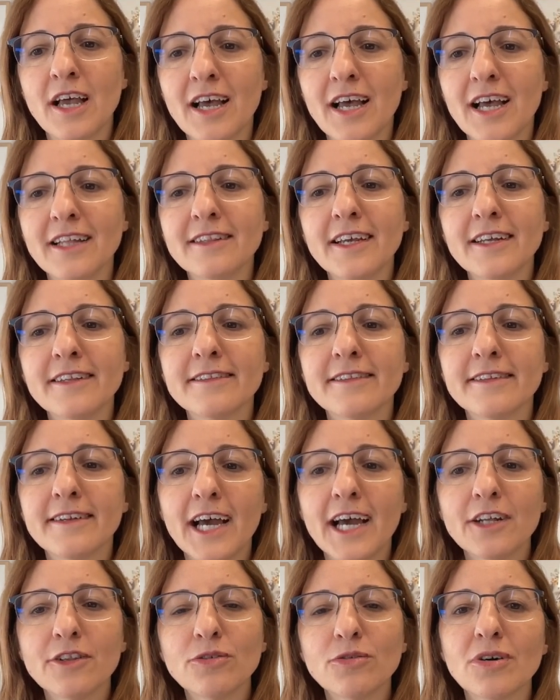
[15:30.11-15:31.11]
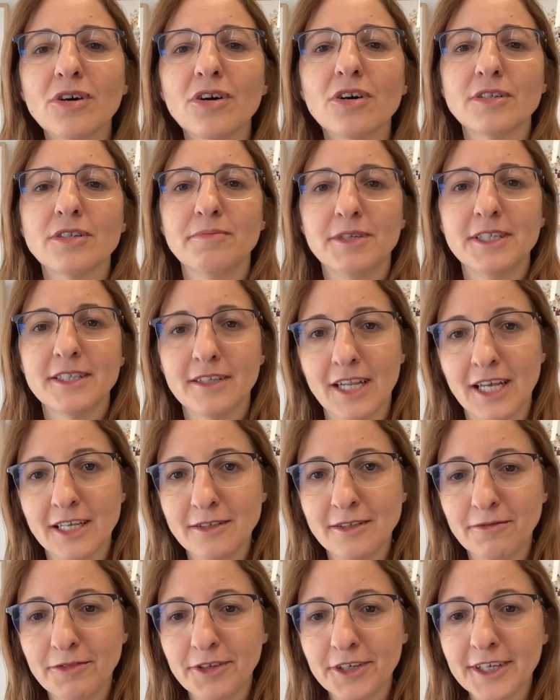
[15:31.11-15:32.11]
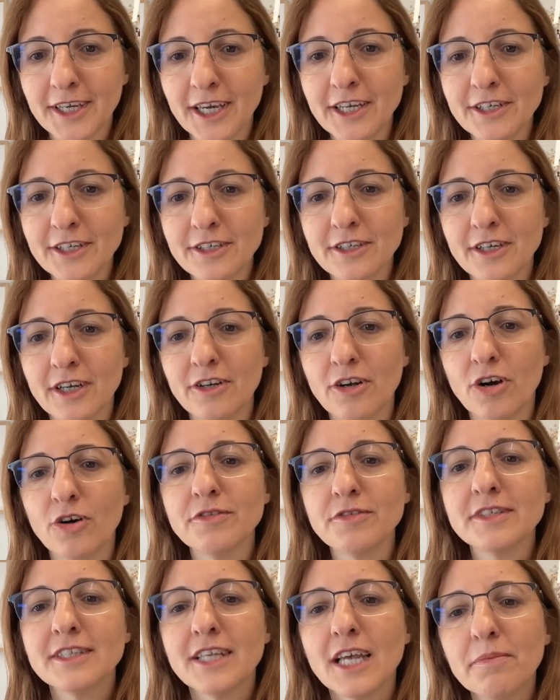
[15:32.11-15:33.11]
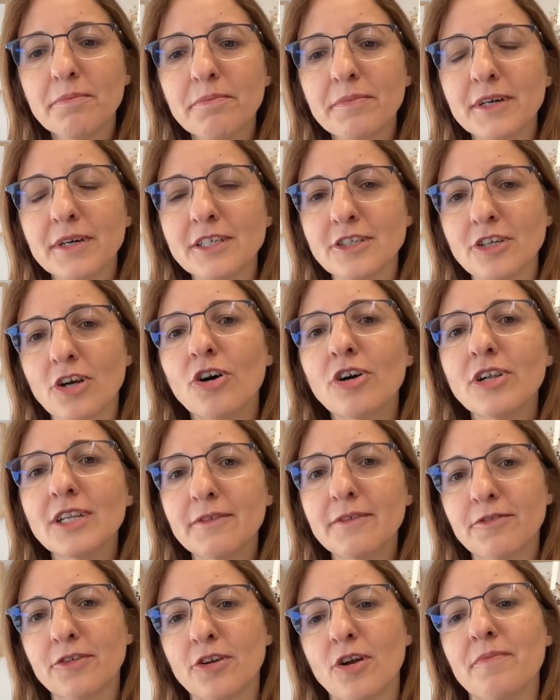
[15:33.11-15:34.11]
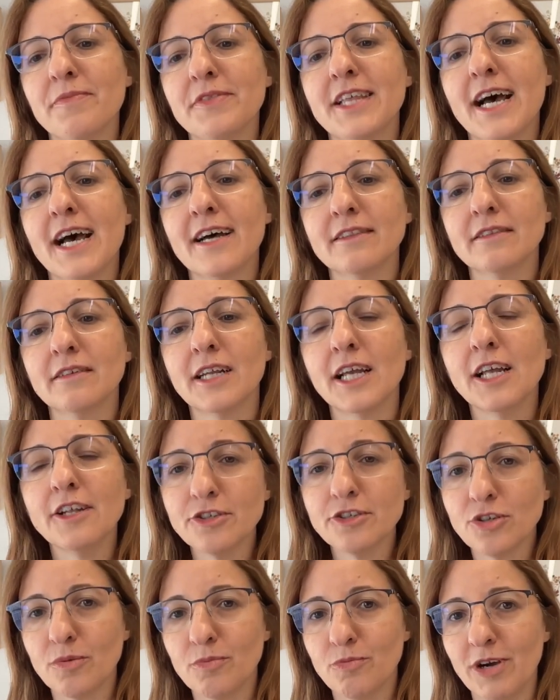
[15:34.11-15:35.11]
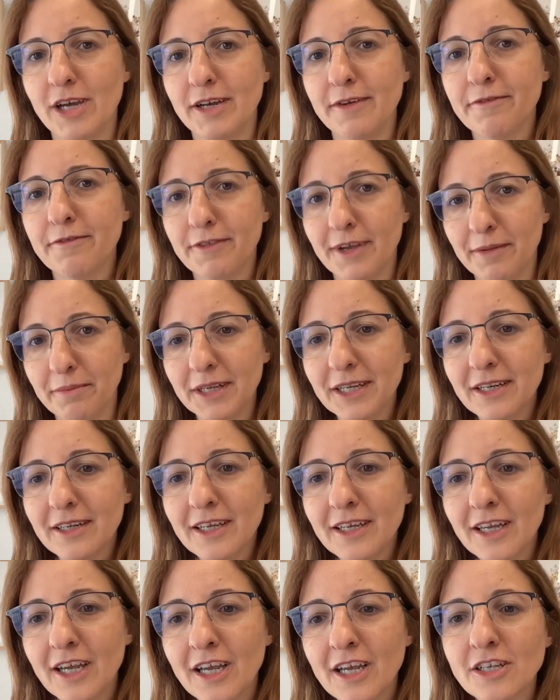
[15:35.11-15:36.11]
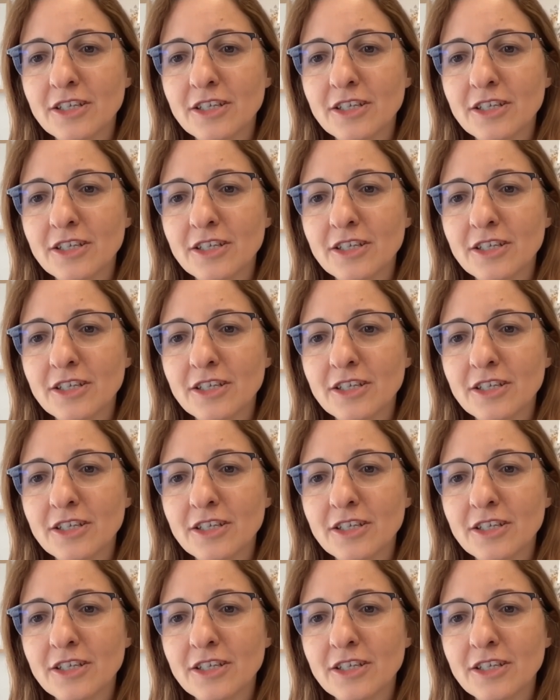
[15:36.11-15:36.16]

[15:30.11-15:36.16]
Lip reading: and they tried to cause misclassification of samples only from that ransomware family.